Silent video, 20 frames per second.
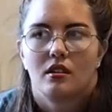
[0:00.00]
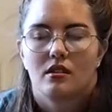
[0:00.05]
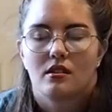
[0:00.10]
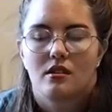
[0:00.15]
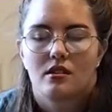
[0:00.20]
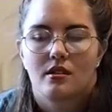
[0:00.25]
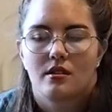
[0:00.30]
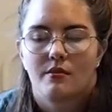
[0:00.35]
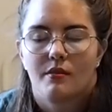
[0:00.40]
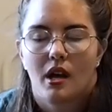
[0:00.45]

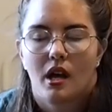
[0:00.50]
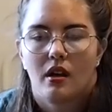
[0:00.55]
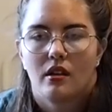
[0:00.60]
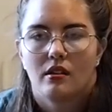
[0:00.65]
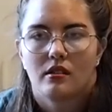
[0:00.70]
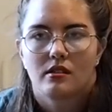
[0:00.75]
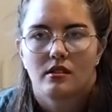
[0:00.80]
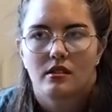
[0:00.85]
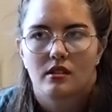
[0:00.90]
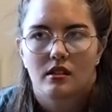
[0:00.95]

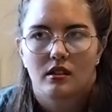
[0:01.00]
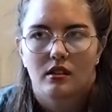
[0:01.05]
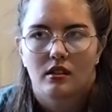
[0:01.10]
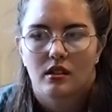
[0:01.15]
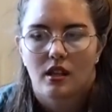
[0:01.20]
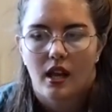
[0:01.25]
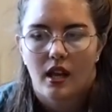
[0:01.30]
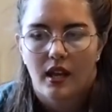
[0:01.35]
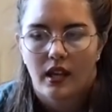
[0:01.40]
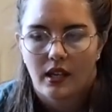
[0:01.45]
smells
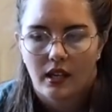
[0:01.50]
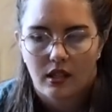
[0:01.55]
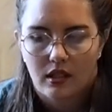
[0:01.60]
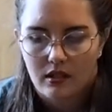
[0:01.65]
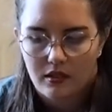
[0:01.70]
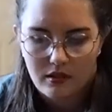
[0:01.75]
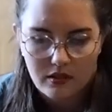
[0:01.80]
like,